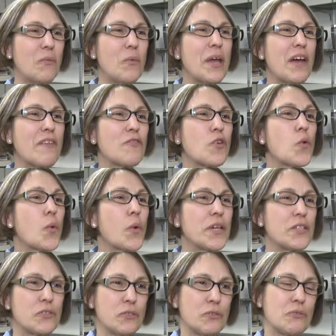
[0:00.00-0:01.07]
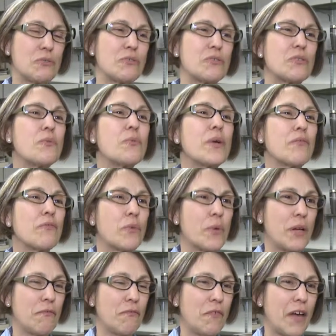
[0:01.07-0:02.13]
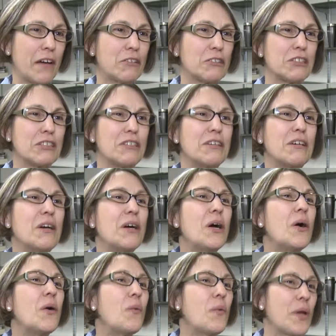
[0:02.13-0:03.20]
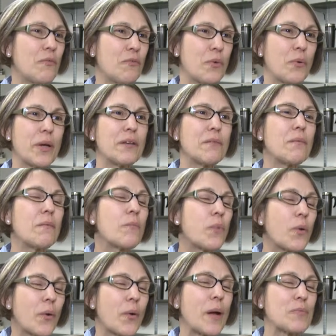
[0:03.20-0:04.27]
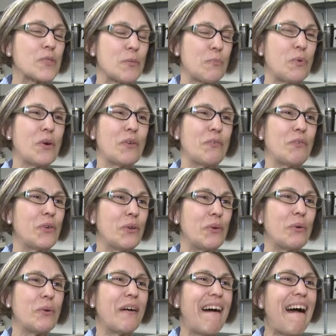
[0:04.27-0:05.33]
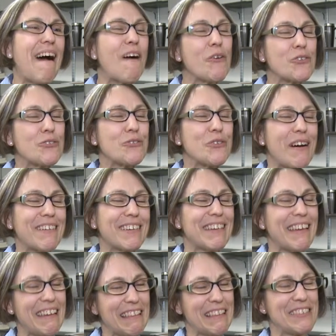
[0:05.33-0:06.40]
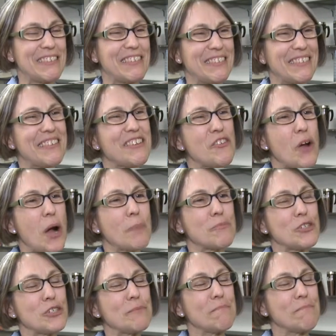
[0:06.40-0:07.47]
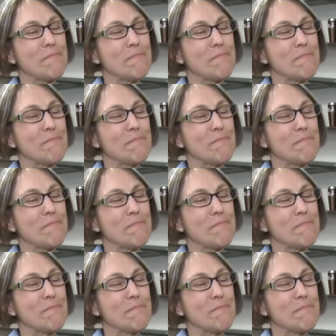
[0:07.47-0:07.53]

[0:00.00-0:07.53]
We have great students, we have great faculty, we have great program support for you. How could you not take this as your option?